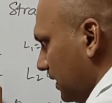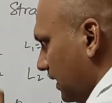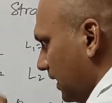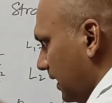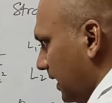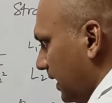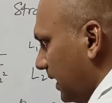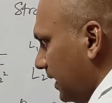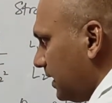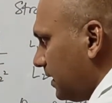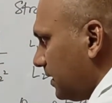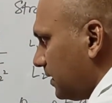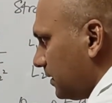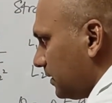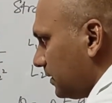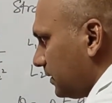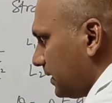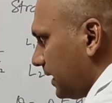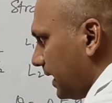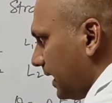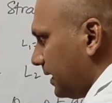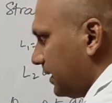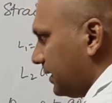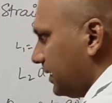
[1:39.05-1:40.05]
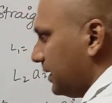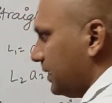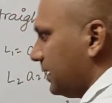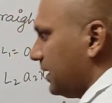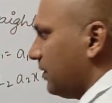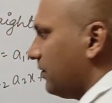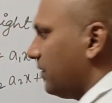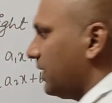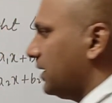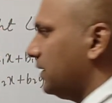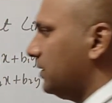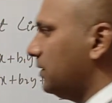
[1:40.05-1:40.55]
And tan theta
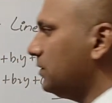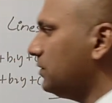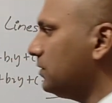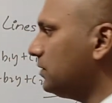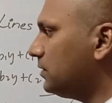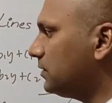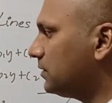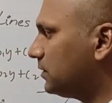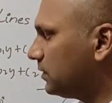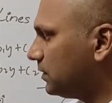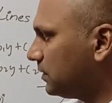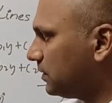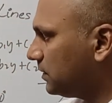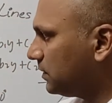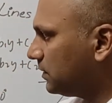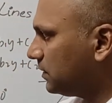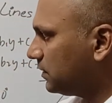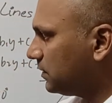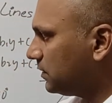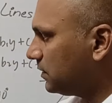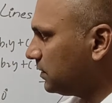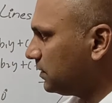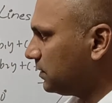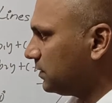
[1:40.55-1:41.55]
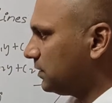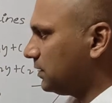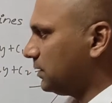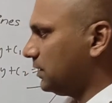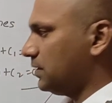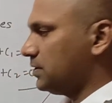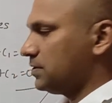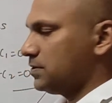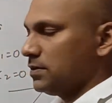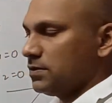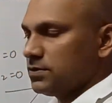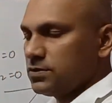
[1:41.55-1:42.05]
value
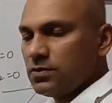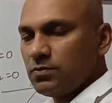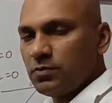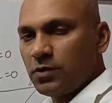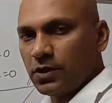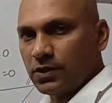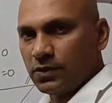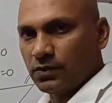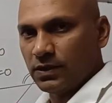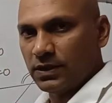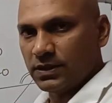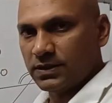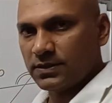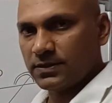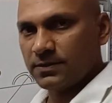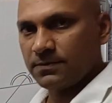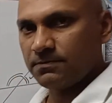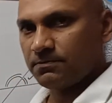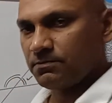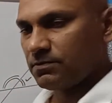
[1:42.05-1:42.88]
is also modulus.